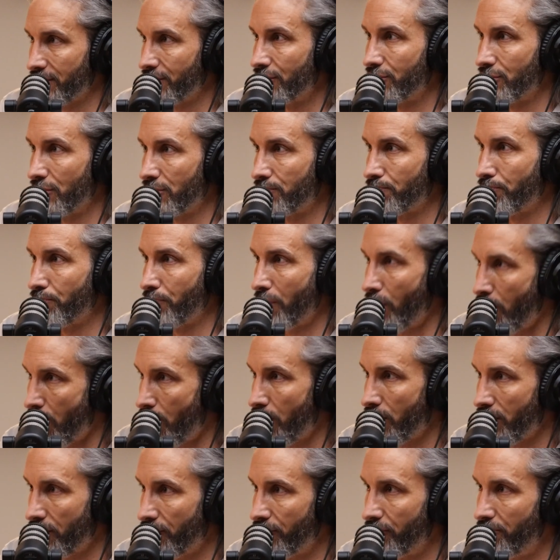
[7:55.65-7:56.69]
It's just
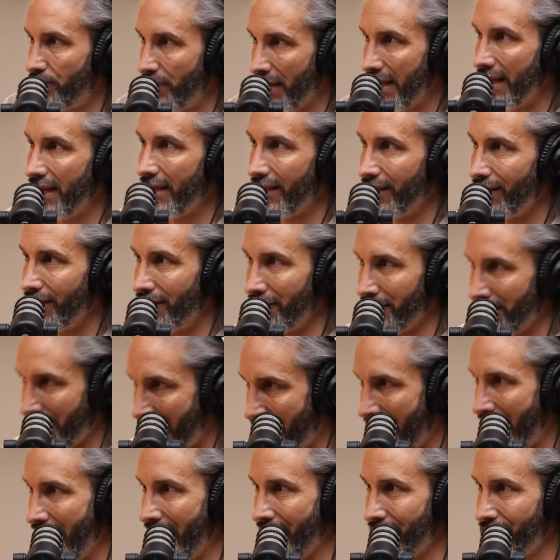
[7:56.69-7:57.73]
part of being
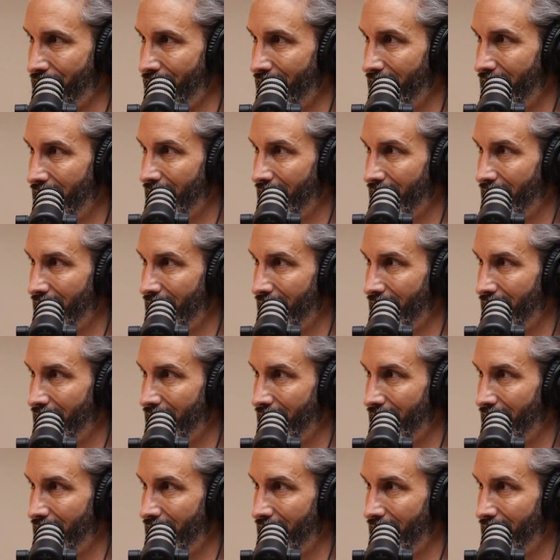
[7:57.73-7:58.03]
alive.